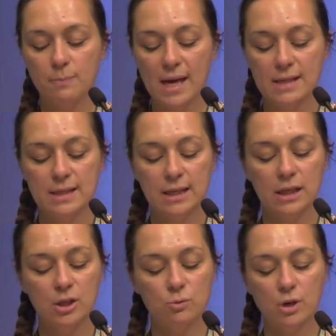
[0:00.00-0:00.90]
pending
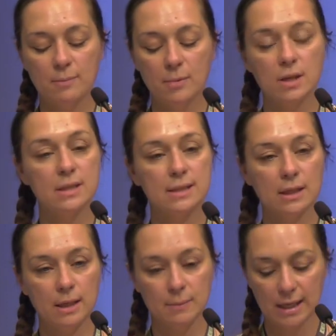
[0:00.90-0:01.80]
EU trademark and
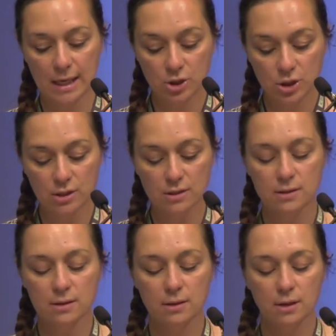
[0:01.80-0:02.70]
design
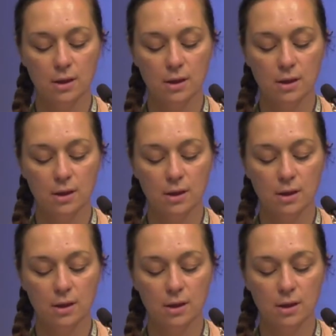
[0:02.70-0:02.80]
applications.